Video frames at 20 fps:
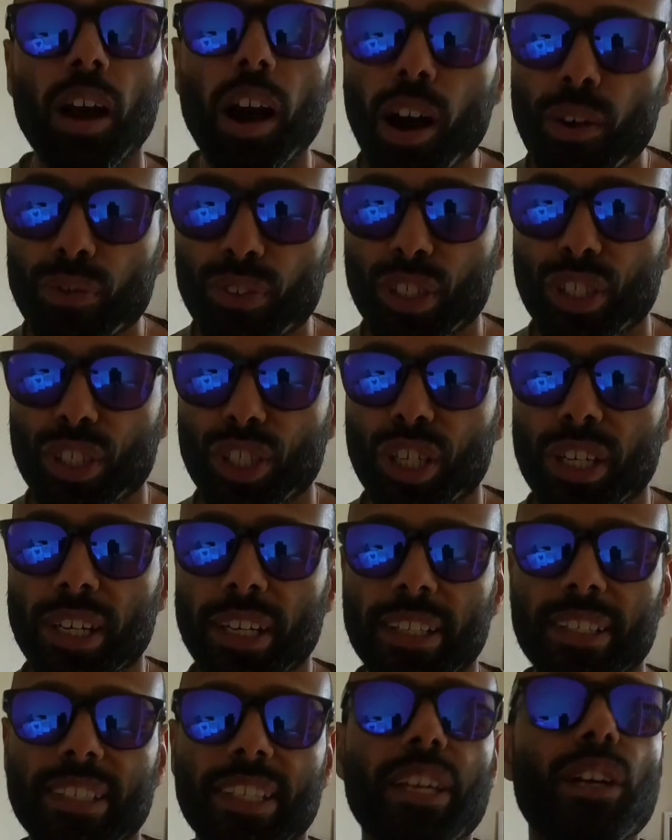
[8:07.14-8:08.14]
After
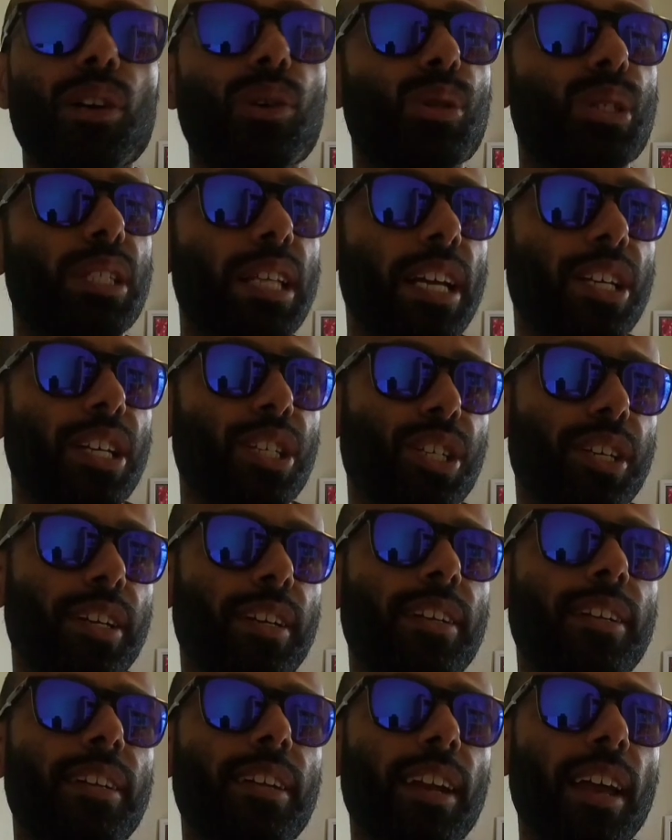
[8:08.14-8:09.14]
Jullian's hill
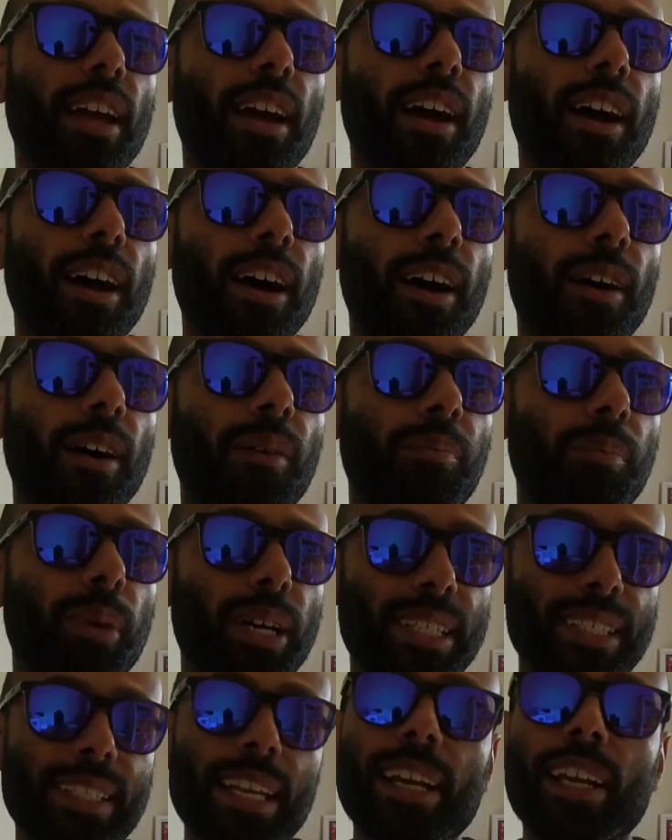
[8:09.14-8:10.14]
session,
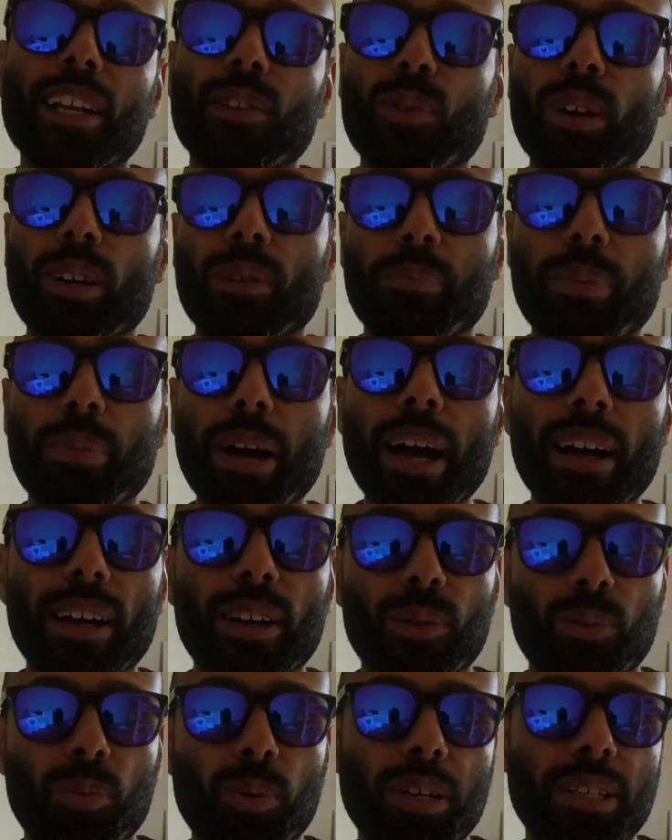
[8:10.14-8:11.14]
my second run
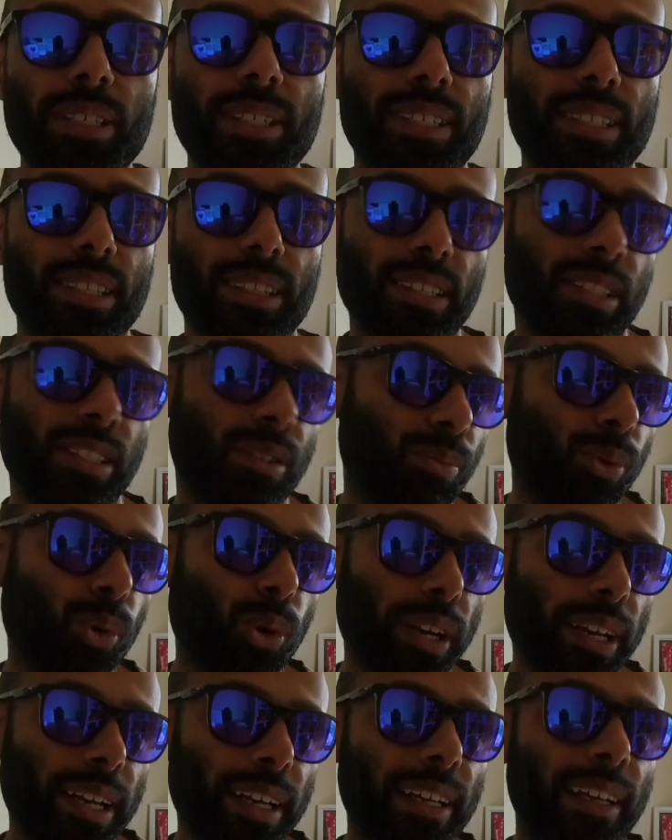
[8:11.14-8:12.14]
back was this
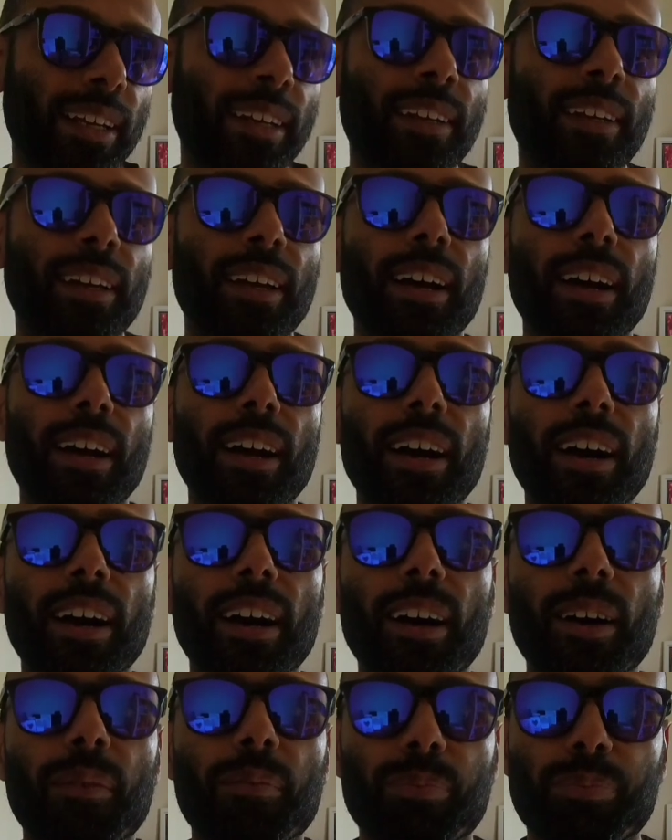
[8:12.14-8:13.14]
morning.
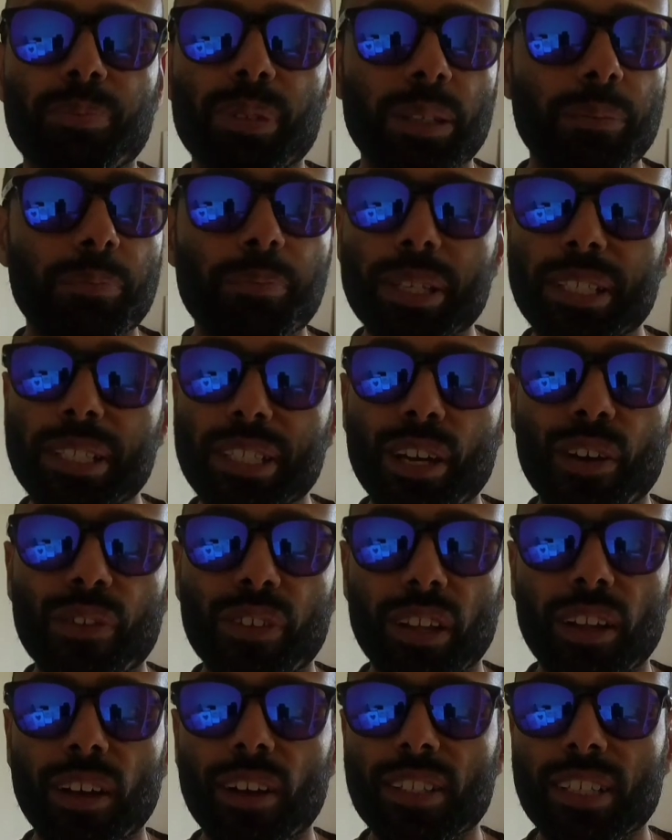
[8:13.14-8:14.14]
Been busy
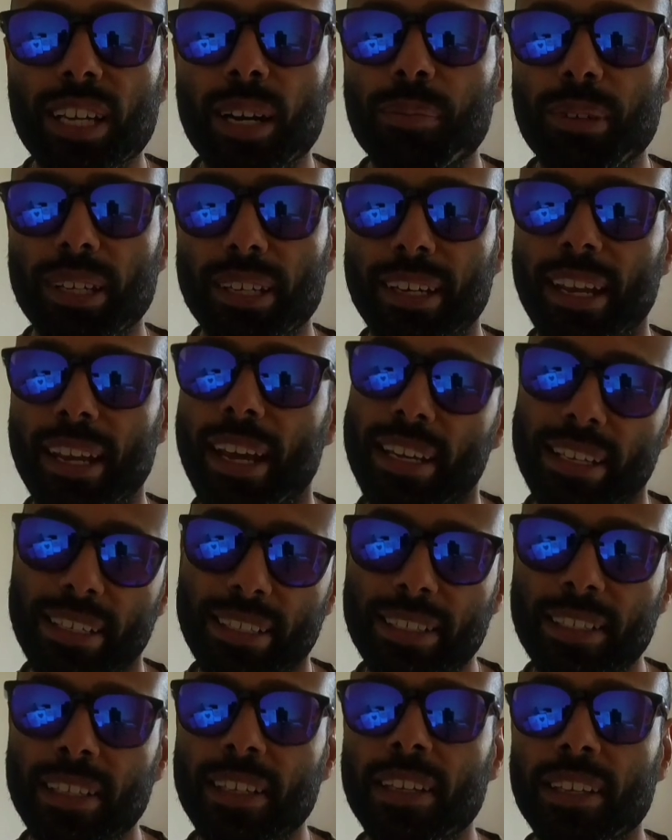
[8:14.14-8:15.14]
over the last couple of
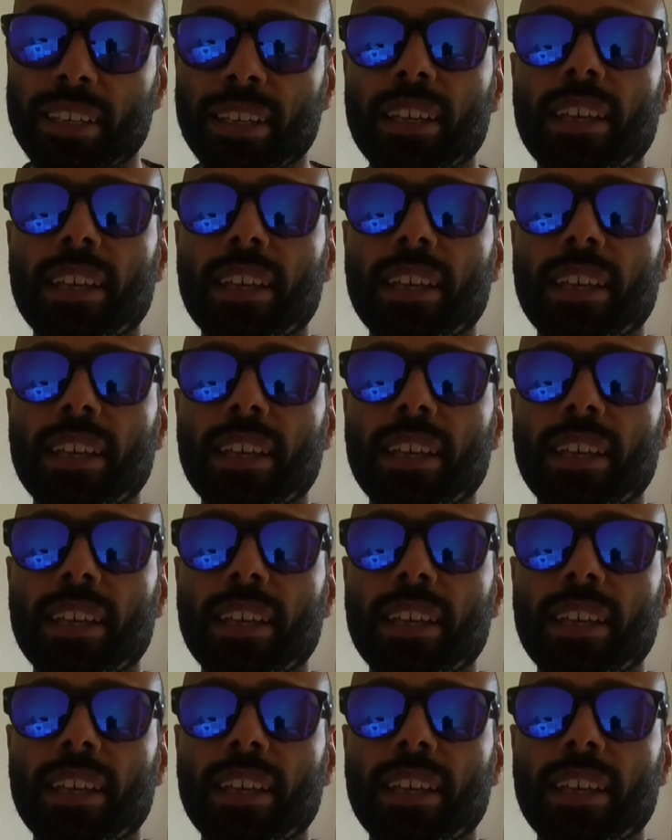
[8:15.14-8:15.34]
days,